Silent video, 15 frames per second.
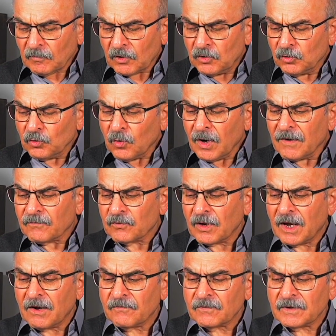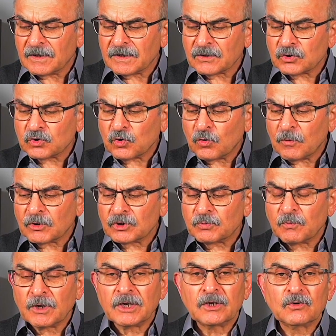you don't have to have so much
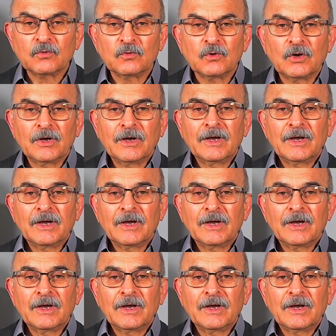money to